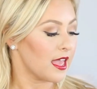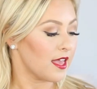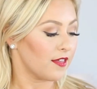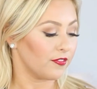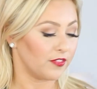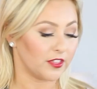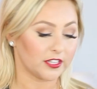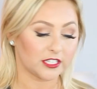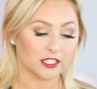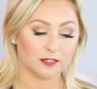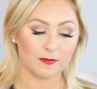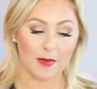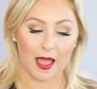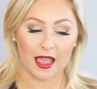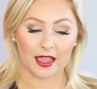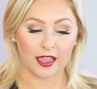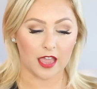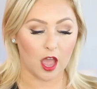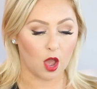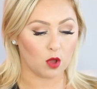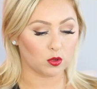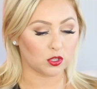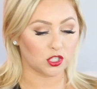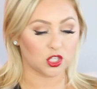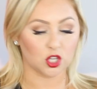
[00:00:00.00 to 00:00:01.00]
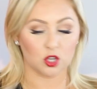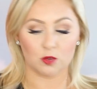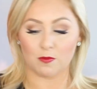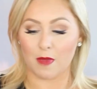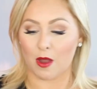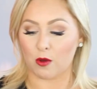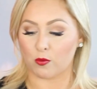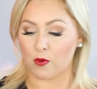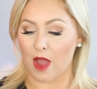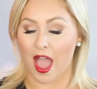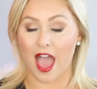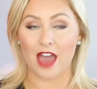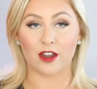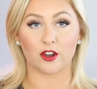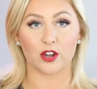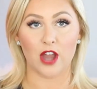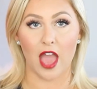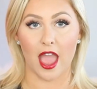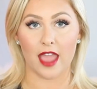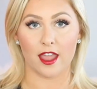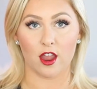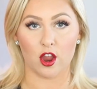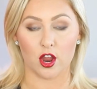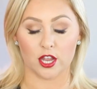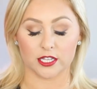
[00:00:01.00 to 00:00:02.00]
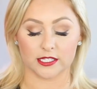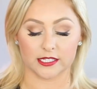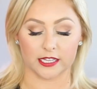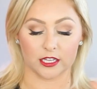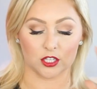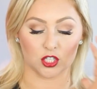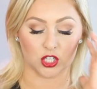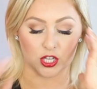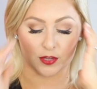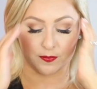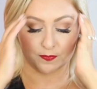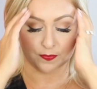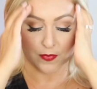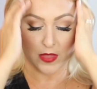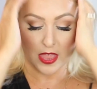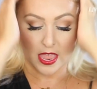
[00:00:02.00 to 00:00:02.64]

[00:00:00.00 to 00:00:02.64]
This is my go-to, my ride or die hair extension.